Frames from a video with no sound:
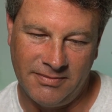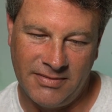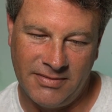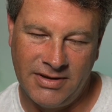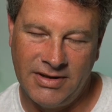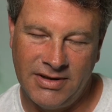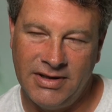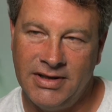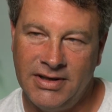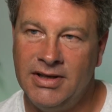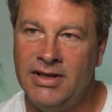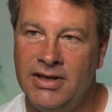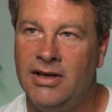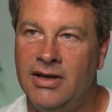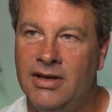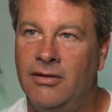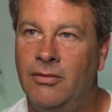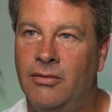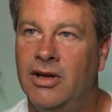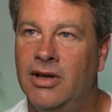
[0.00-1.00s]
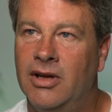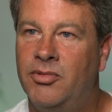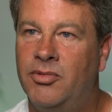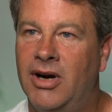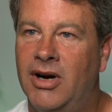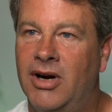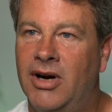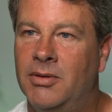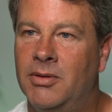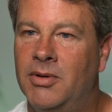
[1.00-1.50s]
Well, the problem
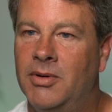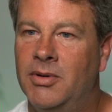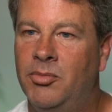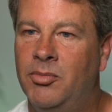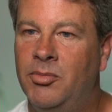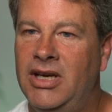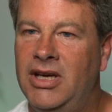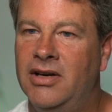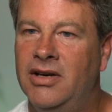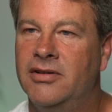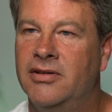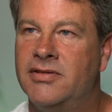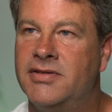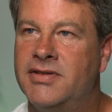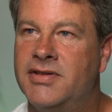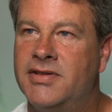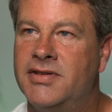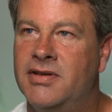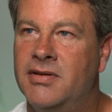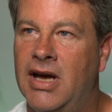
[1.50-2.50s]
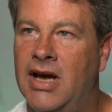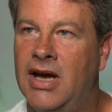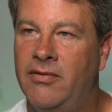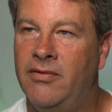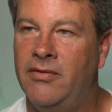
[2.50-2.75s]
appears to have been